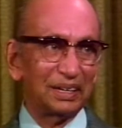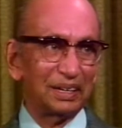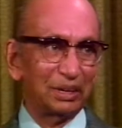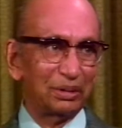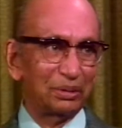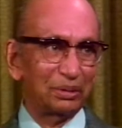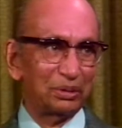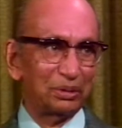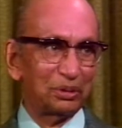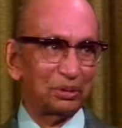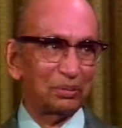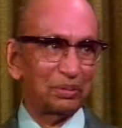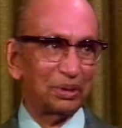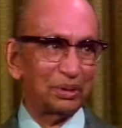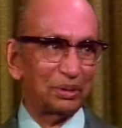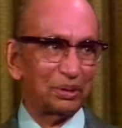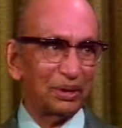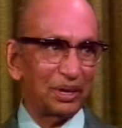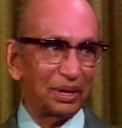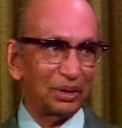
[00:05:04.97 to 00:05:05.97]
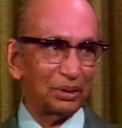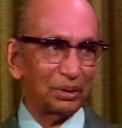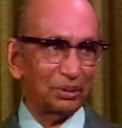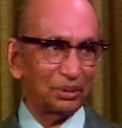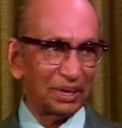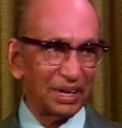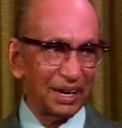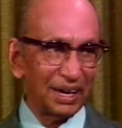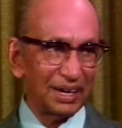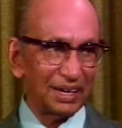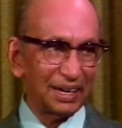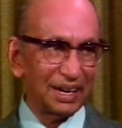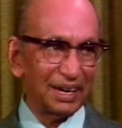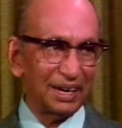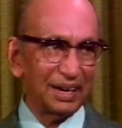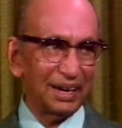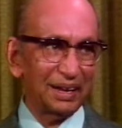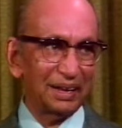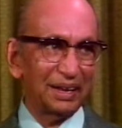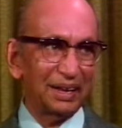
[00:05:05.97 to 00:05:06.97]
used to be
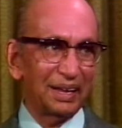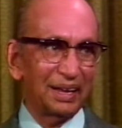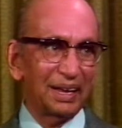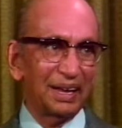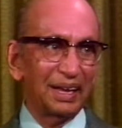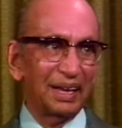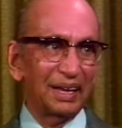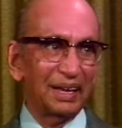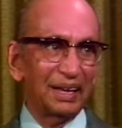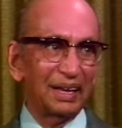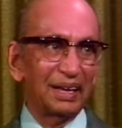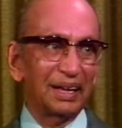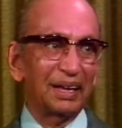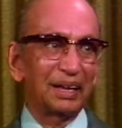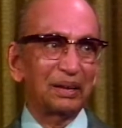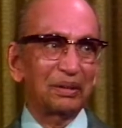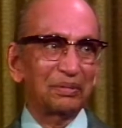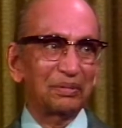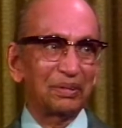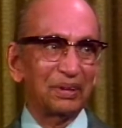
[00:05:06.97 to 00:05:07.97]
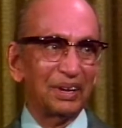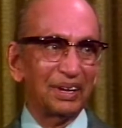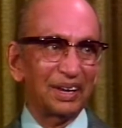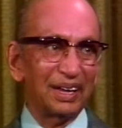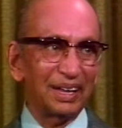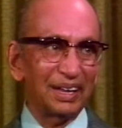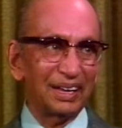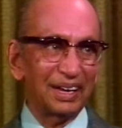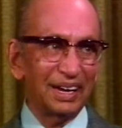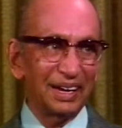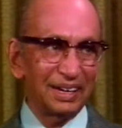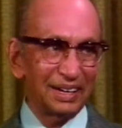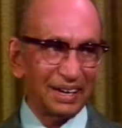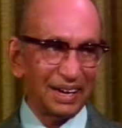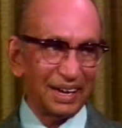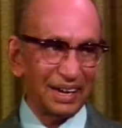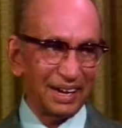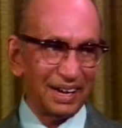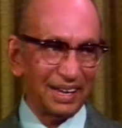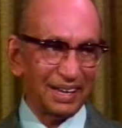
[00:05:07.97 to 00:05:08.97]
rotated for
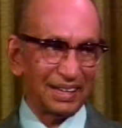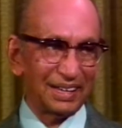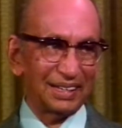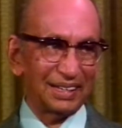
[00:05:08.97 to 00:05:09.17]
retraining.